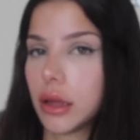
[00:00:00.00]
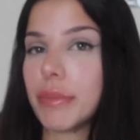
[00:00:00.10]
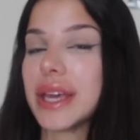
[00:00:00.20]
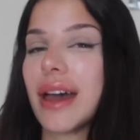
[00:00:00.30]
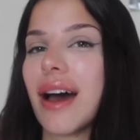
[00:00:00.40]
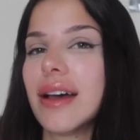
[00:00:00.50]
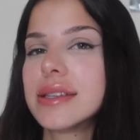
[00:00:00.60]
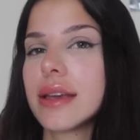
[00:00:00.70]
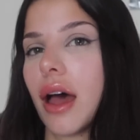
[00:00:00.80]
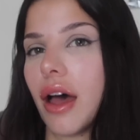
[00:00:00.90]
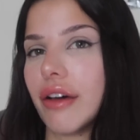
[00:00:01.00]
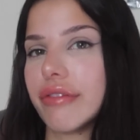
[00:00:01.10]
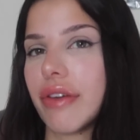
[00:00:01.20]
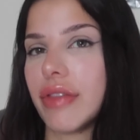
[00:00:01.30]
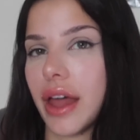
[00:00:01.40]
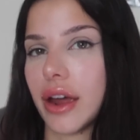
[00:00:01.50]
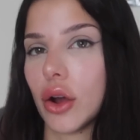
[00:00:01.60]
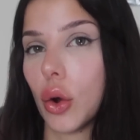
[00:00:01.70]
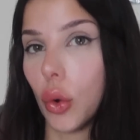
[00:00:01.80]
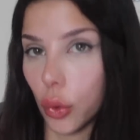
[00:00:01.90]
Because of
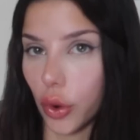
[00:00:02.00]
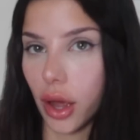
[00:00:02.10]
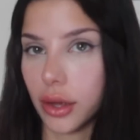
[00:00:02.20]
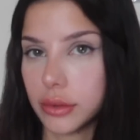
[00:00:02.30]
their aura.